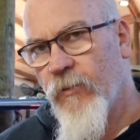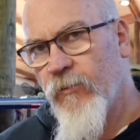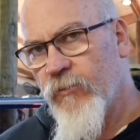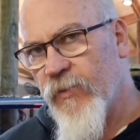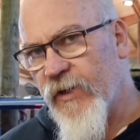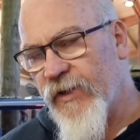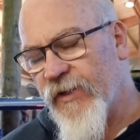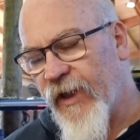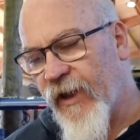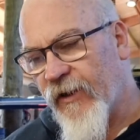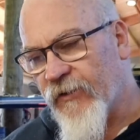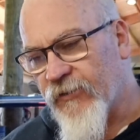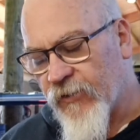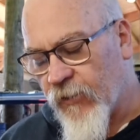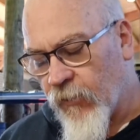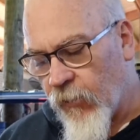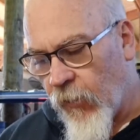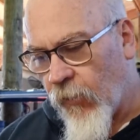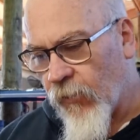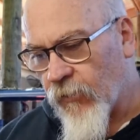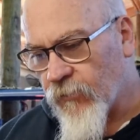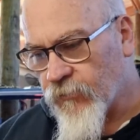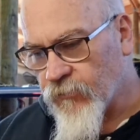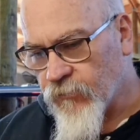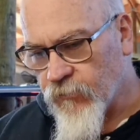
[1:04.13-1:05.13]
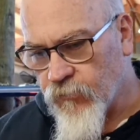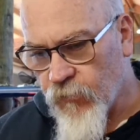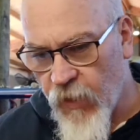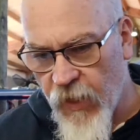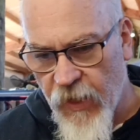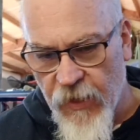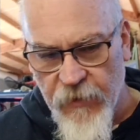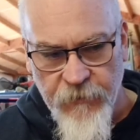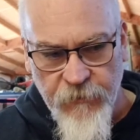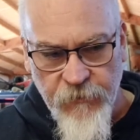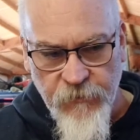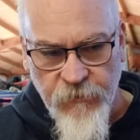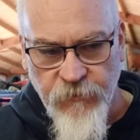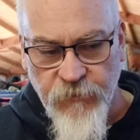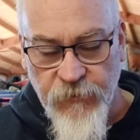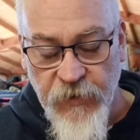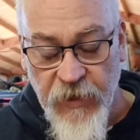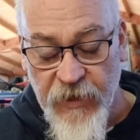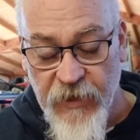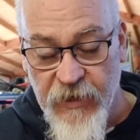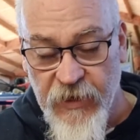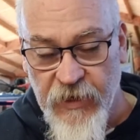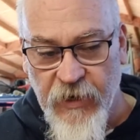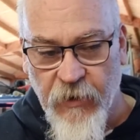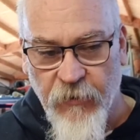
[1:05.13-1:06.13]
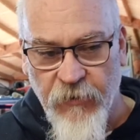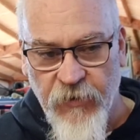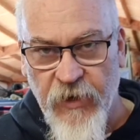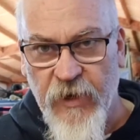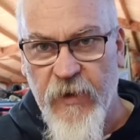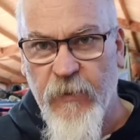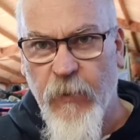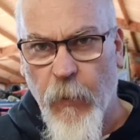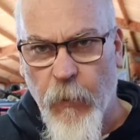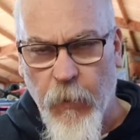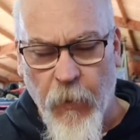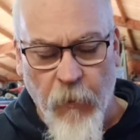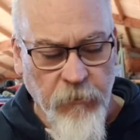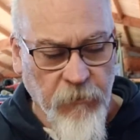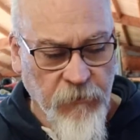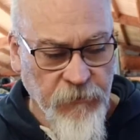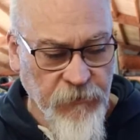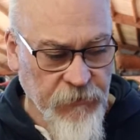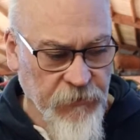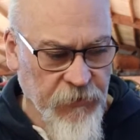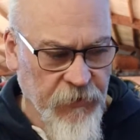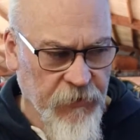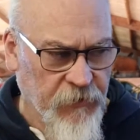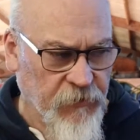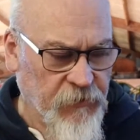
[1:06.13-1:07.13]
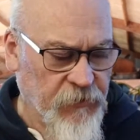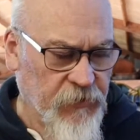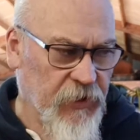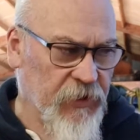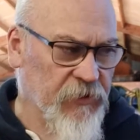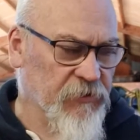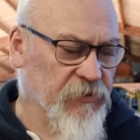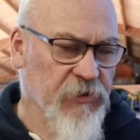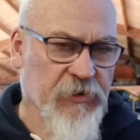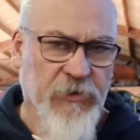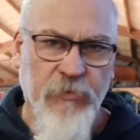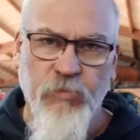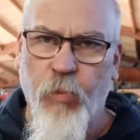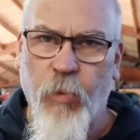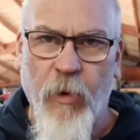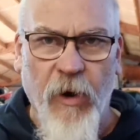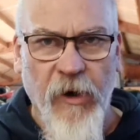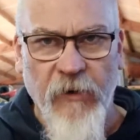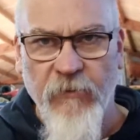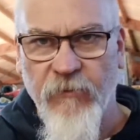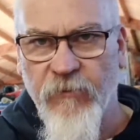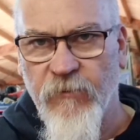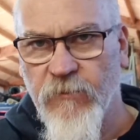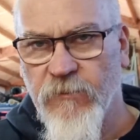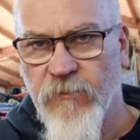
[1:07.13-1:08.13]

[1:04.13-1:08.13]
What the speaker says: been down too long, and you know, a heap of problems with it. It just won't